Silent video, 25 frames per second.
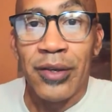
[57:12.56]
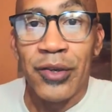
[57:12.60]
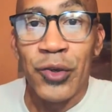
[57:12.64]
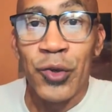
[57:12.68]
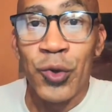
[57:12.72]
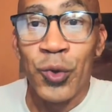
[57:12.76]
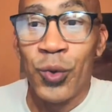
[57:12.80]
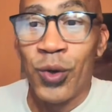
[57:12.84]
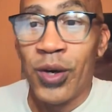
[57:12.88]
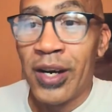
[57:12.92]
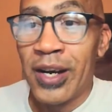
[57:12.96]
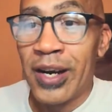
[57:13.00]

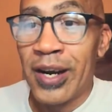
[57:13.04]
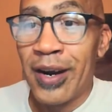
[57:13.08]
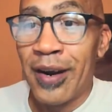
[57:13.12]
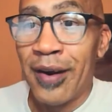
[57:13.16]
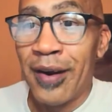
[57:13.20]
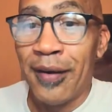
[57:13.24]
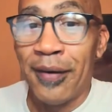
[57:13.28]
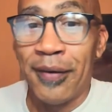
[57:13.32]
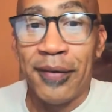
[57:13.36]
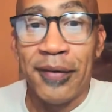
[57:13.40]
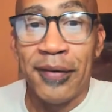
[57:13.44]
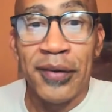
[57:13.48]
You
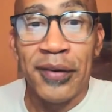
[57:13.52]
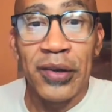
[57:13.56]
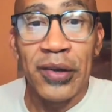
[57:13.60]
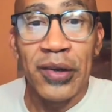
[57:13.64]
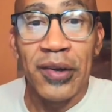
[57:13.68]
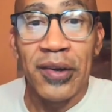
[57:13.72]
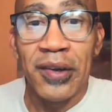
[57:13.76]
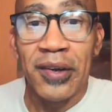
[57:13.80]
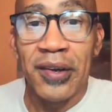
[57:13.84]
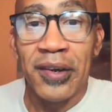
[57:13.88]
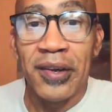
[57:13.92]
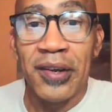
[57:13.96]
are
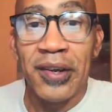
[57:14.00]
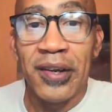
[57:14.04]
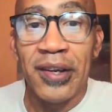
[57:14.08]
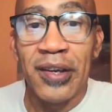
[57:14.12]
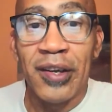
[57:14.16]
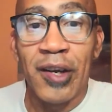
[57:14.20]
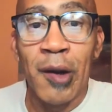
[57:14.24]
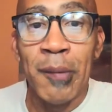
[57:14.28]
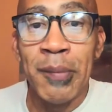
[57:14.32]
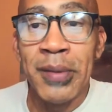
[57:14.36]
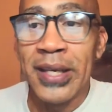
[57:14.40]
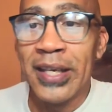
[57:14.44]

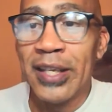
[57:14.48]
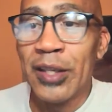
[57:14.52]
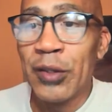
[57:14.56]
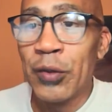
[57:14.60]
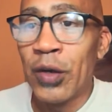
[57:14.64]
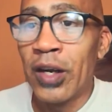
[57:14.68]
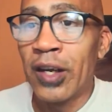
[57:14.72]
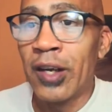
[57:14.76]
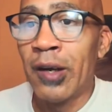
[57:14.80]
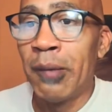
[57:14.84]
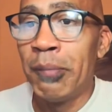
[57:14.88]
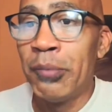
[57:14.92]
coming
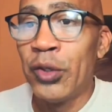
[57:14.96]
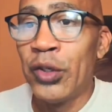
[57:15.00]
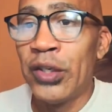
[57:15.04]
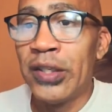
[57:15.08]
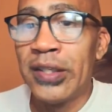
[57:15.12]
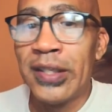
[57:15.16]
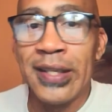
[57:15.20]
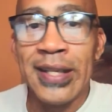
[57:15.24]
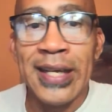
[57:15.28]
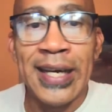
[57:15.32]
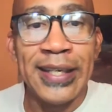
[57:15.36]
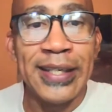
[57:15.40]
into a
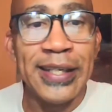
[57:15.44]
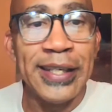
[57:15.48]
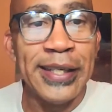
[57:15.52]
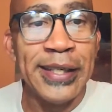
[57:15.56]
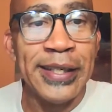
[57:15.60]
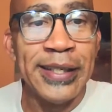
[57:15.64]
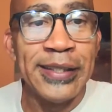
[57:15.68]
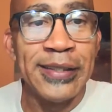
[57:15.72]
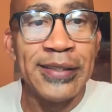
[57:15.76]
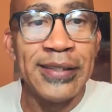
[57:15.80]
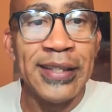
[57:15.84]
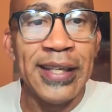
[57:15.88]
community that
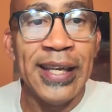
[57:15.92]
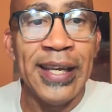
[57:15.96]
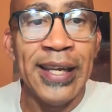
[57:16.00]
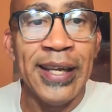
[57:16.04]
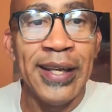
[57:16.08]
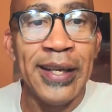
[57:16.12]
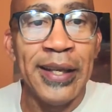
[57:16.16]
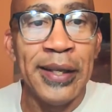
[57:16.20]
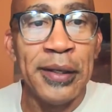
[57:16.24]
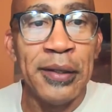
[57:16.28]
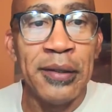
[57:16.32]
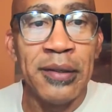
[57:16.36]
is
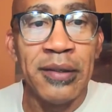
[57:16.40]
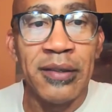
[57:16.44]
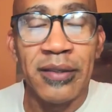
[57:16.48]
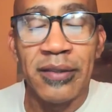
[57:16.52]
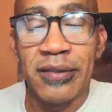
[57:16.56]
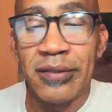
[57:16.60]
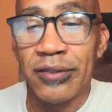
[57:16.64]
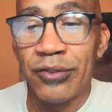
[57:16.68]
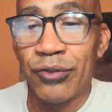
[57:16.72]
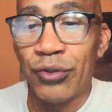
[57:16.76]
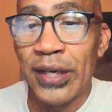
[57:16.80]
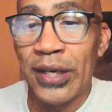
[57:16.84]
in
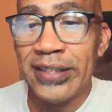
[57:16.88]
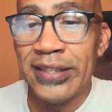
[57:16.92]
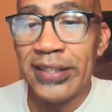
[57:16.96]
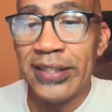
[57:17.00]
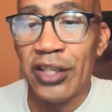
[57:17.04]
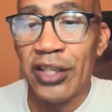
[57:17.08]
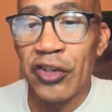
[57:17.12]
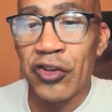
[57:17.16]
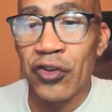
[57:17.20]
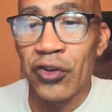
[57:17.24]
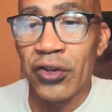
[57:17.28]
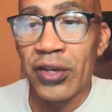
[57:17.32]

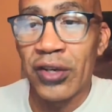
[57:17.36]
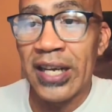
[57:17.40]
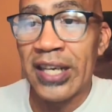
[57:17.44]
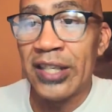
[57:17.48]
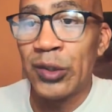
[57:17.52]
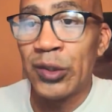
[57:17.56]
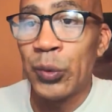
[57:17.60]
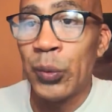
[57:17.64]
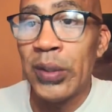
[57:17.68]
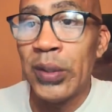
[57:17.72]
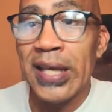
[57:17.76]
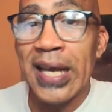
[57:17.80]
transition
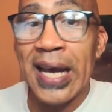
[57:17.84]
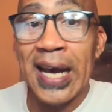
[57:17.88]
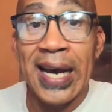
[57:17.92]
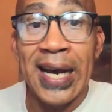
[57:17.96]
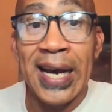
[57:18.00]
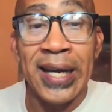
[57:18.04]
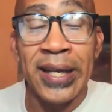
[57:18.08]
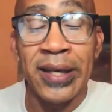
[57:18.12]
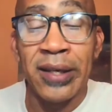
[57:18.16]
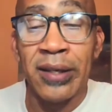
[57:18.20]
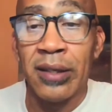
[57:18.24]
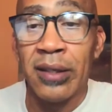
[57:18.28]
as we
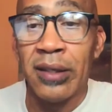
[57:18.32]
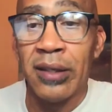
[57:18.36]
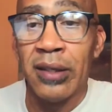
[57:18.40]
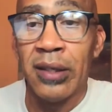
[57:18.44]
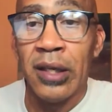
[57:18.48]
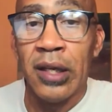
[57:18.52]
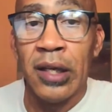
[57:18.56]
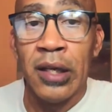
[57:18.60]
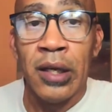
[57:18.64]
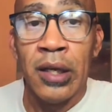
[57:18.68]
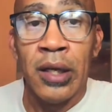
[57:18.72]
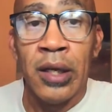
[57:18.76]
add
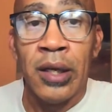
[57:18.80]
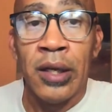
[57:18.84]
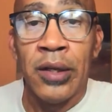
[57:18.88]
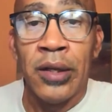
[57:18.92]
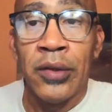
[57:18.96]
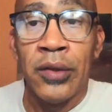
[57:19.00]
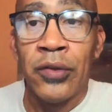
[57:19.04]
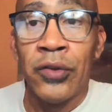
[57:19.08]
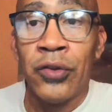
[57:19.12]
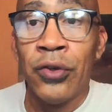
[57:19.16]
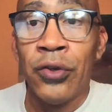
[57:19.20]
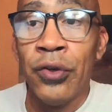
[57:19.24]

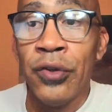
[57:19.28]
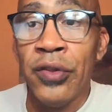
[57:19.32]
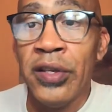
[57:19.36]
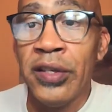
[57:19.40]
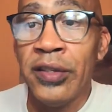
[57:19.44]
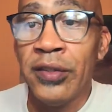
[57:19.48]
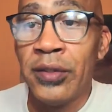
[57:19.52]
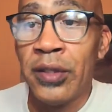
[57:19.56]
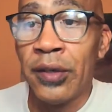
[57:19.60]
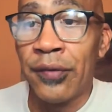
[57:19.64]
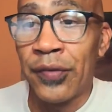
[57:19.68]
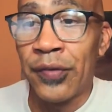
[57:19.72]
to
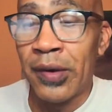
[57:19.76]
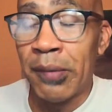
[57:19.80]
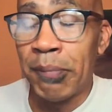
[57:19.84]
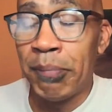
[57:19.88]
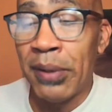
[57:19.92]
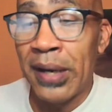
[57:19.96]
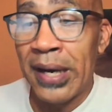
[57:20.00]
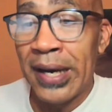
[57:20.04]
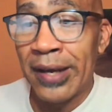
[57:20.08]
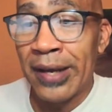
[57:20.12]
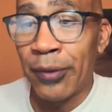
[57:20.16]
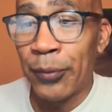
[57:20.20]
these
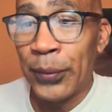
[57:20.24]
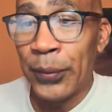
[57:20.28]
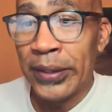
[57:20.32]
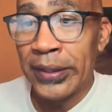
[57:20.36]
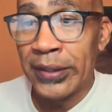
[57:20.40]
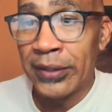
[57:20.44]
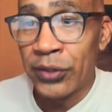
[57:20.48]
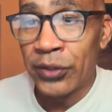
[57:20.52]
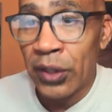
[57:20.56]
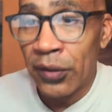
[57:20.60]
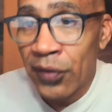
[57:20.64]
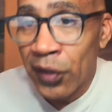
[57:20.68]
different
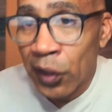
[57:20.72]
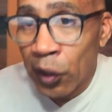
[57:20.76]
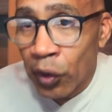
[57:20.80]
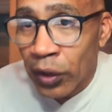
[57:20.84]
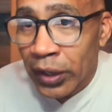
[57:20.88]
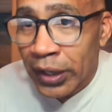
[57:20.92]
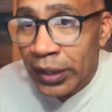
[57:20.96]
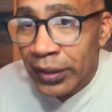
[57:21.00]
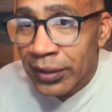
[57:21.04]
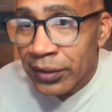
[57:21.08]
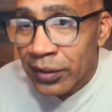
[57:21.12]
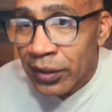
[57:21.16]
pathways. So if you
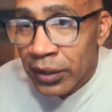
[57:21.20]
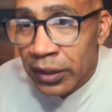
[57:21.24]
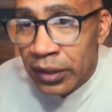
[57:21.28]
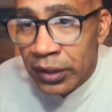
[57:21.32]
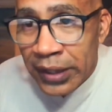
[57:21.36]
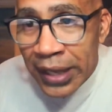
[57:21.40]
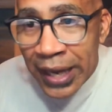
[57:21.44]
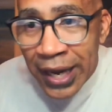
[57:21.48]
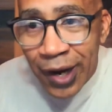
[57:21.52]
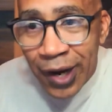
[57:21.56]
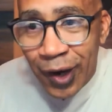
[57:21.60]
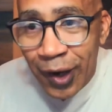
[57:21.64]
look at this little
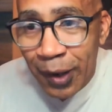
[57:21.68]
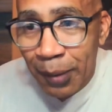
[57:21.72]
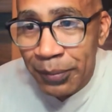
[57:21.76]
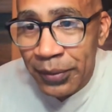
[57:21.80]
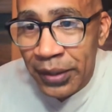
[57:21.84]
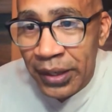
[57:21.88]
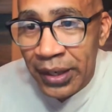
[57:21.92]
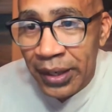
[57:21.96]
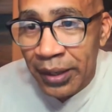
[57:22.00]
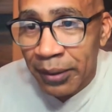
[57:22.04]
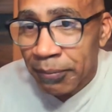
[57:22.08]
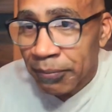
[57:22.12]
diagram
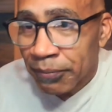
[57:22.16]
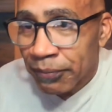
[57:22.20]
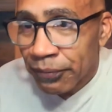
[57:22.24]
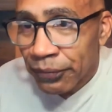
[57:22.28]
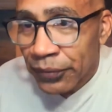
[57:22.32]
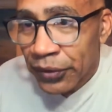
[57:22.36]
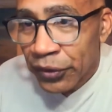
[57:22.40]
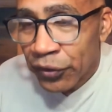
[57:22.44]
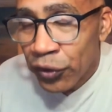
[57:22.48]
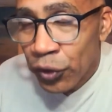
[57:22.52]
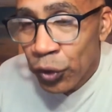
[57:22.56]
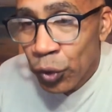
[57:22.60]

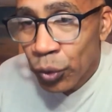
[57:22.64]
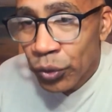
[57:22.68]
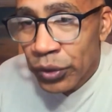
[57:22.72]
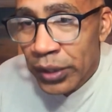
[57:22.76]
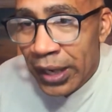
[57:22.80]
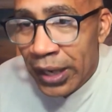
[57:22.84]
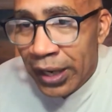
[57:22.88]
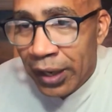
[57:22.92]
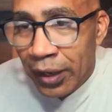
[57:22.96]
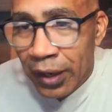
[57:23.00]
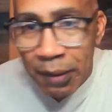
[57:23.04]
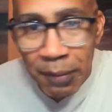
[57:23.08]
this new
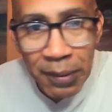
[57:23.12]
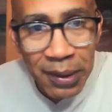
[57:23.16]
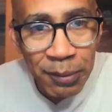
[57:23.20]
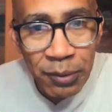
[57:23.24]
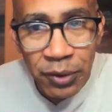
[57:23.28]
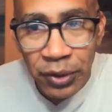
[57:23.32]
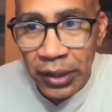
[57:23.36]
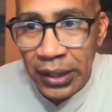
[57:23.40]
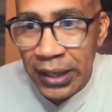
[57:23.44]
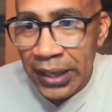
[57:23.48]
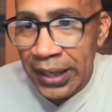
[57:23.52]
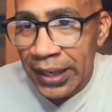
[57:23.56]
diagram I'm
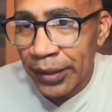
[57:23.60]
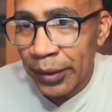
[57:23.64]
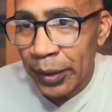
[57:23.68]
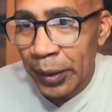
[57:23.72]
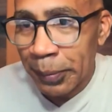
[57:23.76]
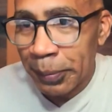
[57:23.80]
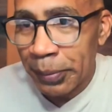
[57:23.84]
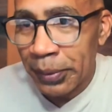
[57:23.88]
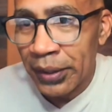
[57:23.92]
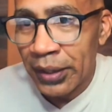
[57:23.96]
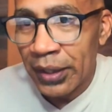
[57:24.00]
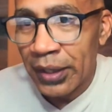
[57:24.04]
going to add
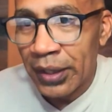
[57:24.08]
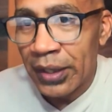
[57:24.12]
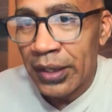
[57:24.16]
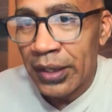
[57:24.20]
up,